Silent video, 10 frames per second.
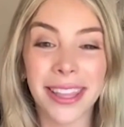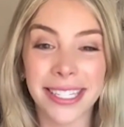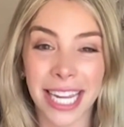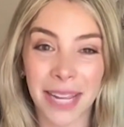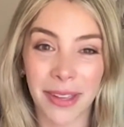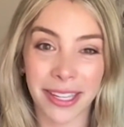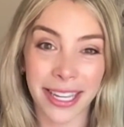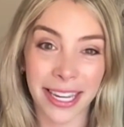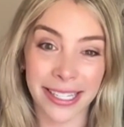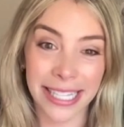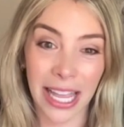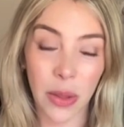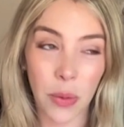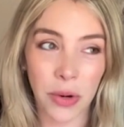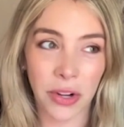the time I could get a
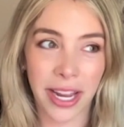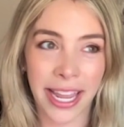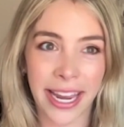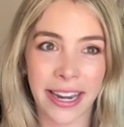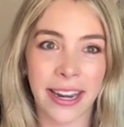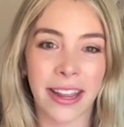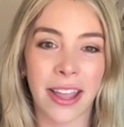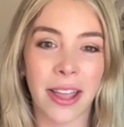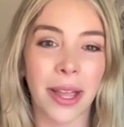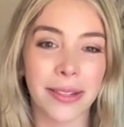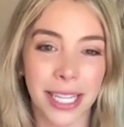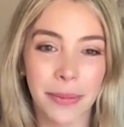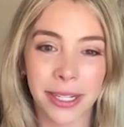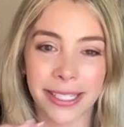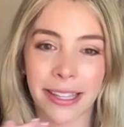sell order in, I was able
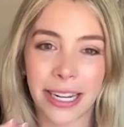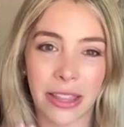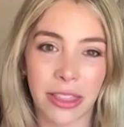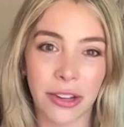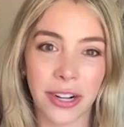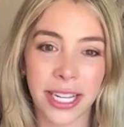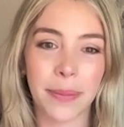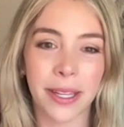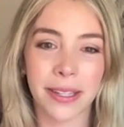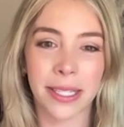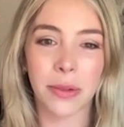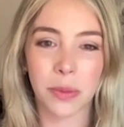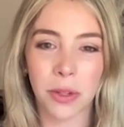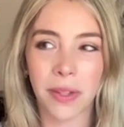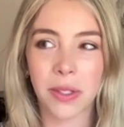to sell it at 30 because it was
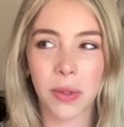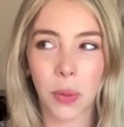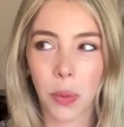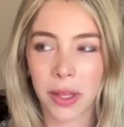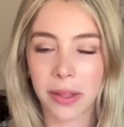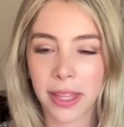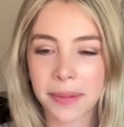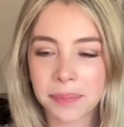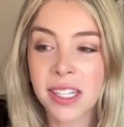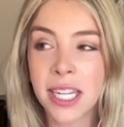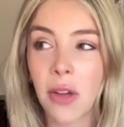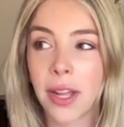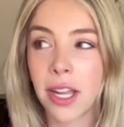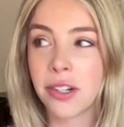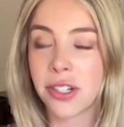moving so quickly. Now
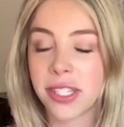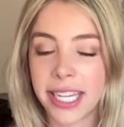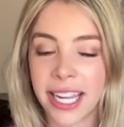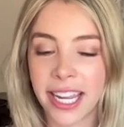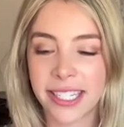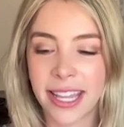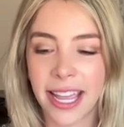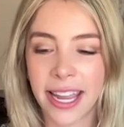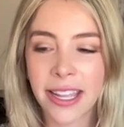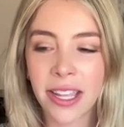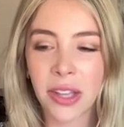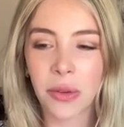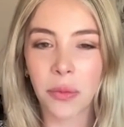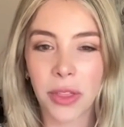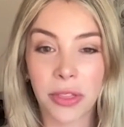I understand that
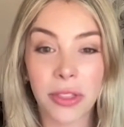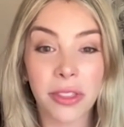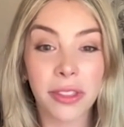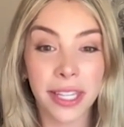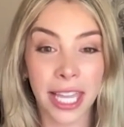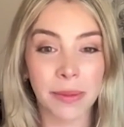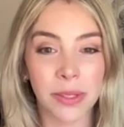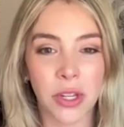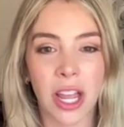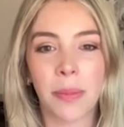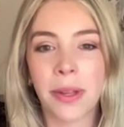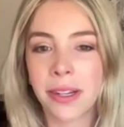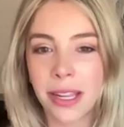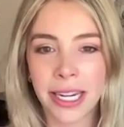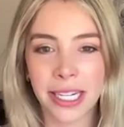with GameStop and
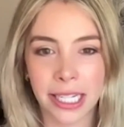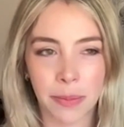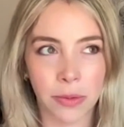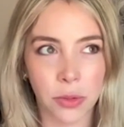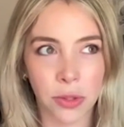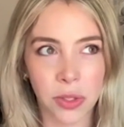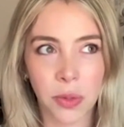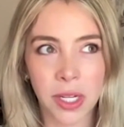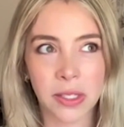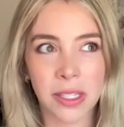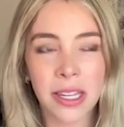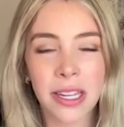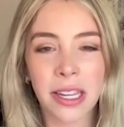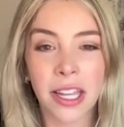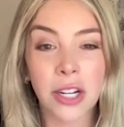any type of short squeeze,
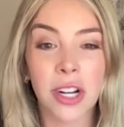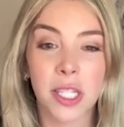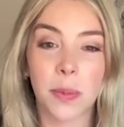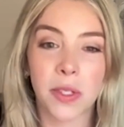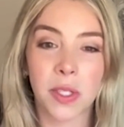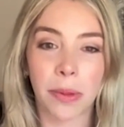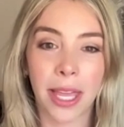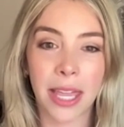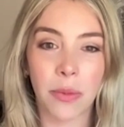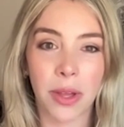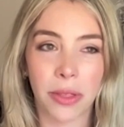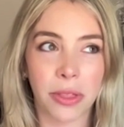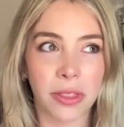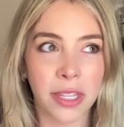you're not supposed to play with,